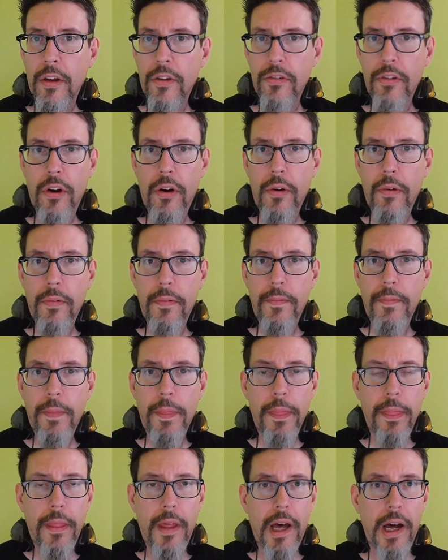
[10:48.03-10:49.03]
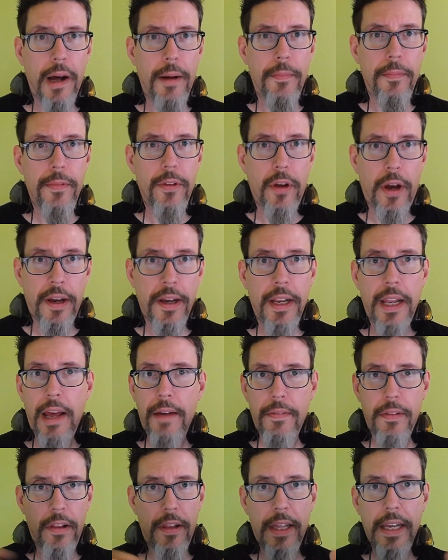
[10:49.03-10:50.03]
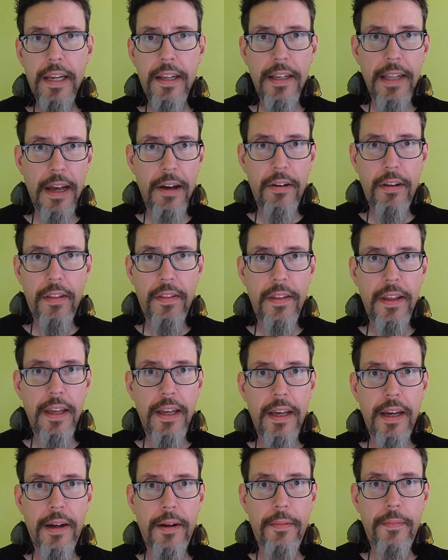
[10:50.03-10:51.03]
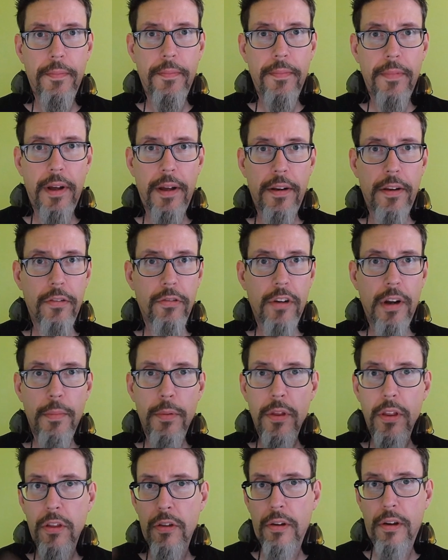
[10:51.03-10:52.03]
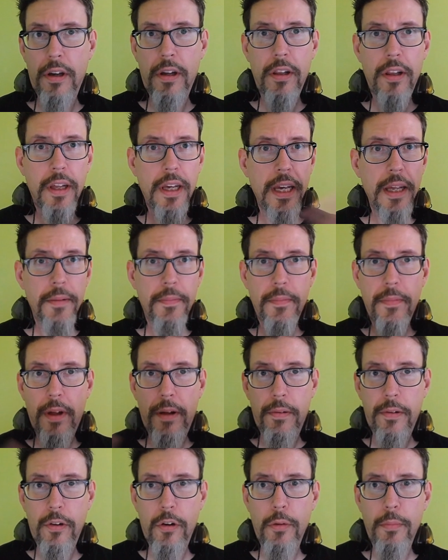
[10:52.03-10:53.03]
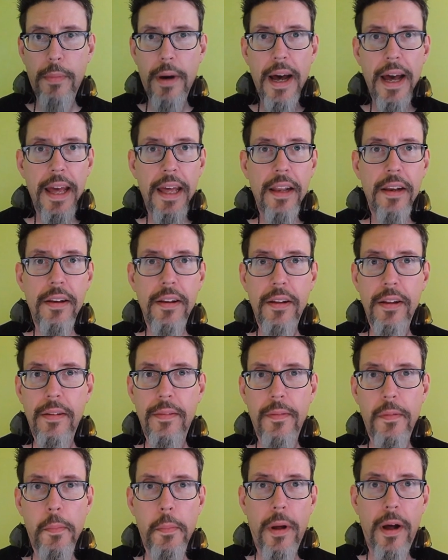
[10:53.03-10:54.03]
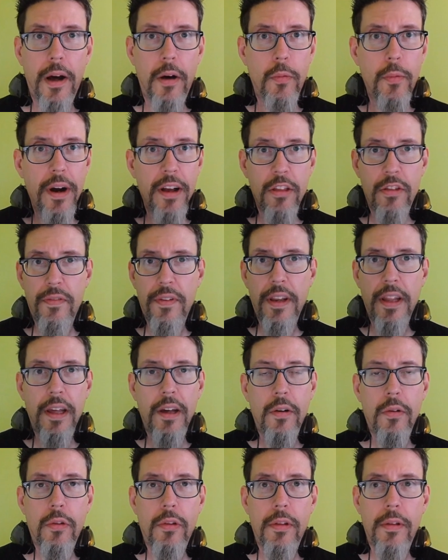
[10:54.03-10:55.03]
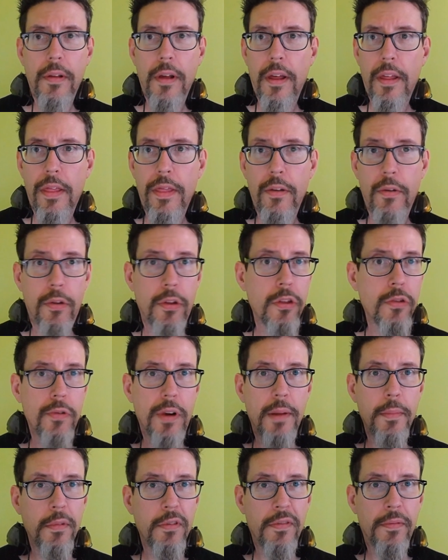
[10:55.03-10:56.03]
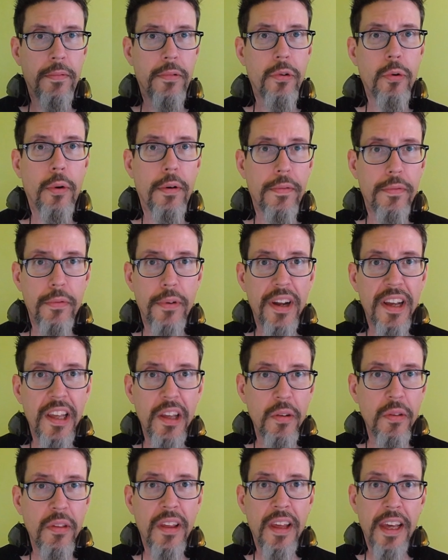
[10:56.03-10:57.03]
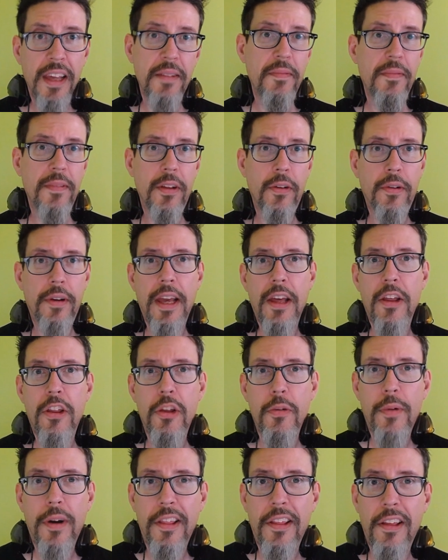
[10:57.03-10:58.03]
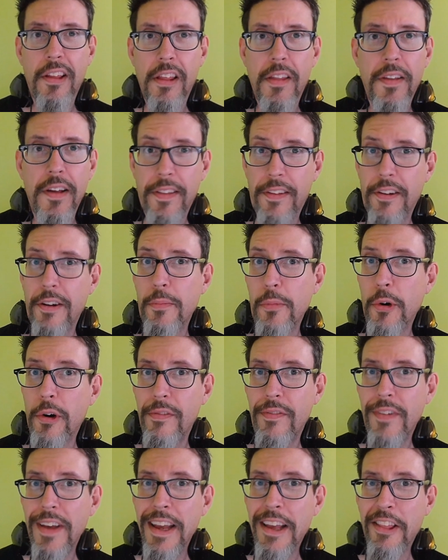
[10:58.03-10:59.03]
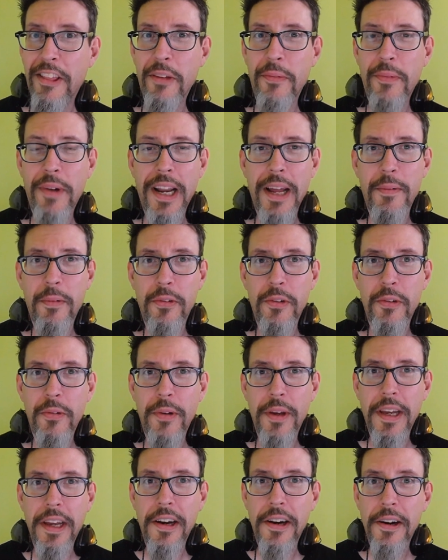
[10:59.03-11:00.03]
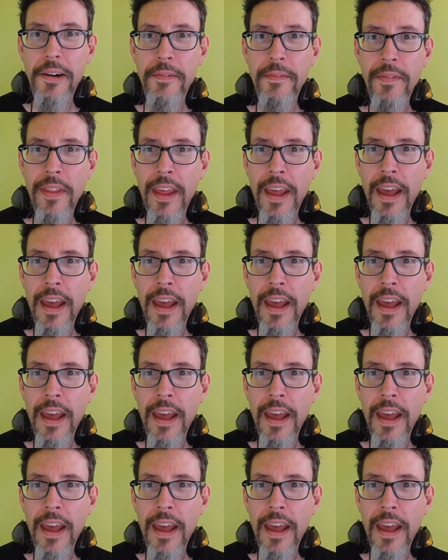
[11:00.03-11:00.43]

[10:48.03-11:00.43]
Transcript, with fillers: So um, you know, I'm going to have the link down in the um, uh, description. You can click it, uh, go buy it, uh, watch videos. There's streams from Torf using it, you know, in case you want to see something a little more advanced than what I was doing here.